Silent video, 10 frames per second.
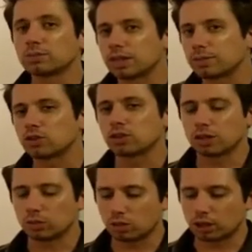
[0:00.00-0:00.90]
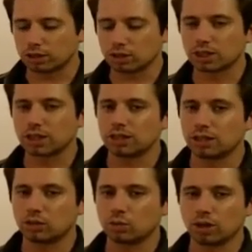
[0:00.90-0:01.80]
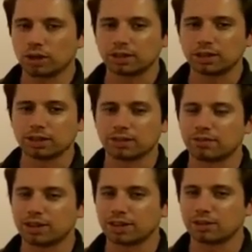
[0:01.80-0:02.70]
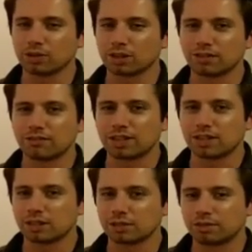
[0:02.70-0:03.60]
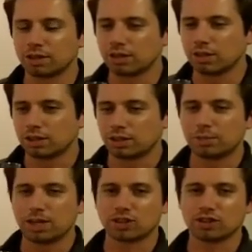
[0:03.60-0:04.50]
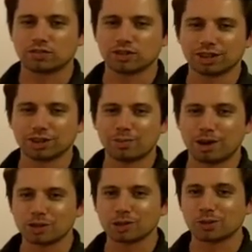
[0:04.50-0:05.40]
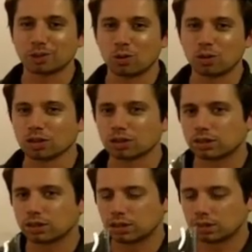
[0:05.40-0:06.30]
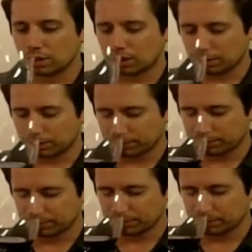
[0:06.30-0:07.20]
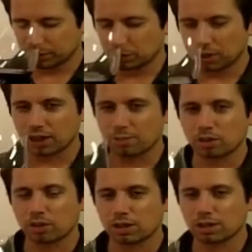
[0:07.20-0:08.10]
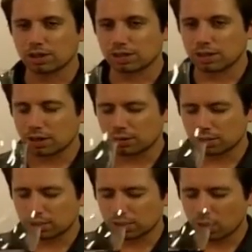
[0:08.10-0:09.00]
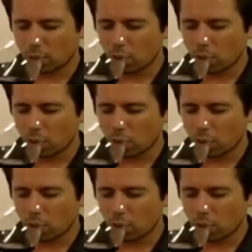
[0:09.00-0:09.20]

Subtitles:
sometimes drinking wine, just getting into wine, can find that really offensive. They may actually even think the bottle's been corked when they come across that sourness.